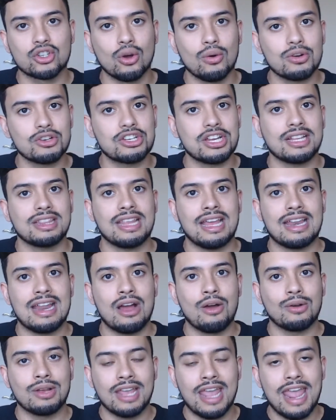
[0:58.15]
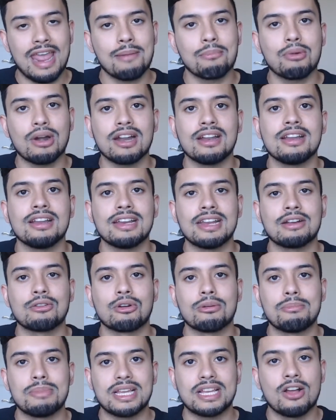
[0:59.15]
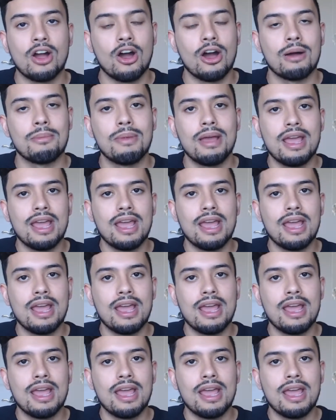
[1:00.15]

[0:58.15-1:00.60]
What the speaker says: Go and check that out. Can Brandon Ingram become